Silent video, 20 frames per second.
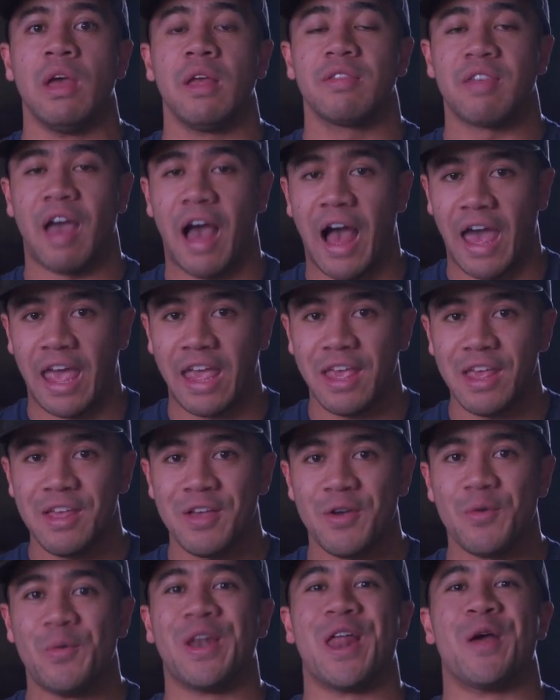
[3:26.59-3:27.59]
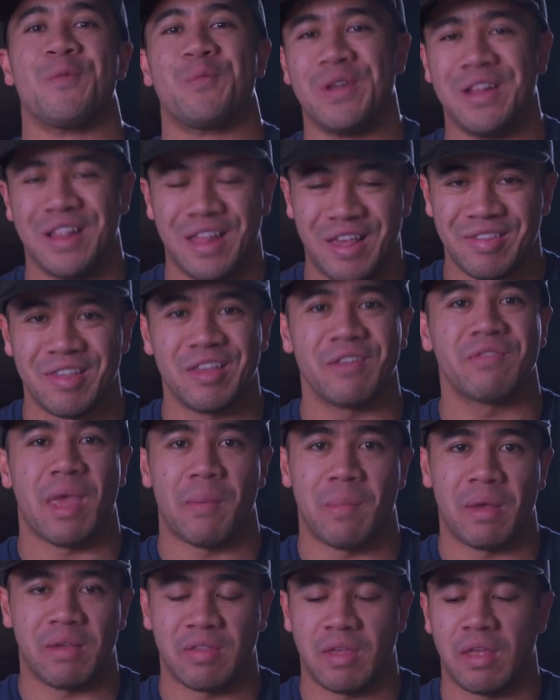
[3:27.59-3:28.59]
tie when I'm relacing, if that
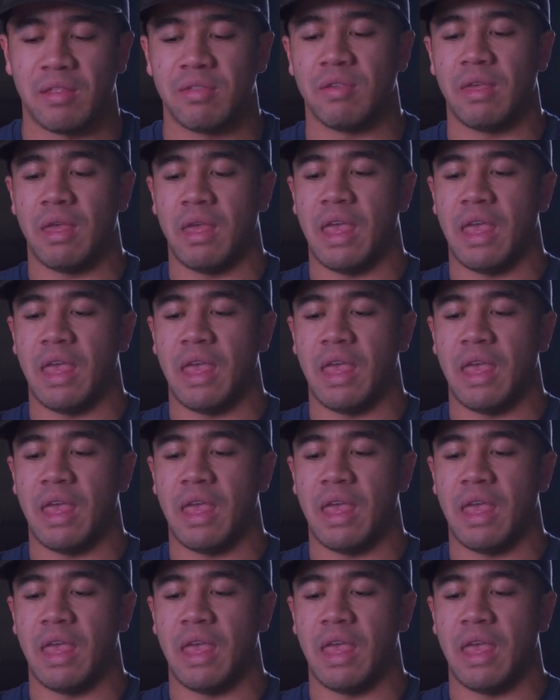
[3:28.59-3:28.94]
makes sense,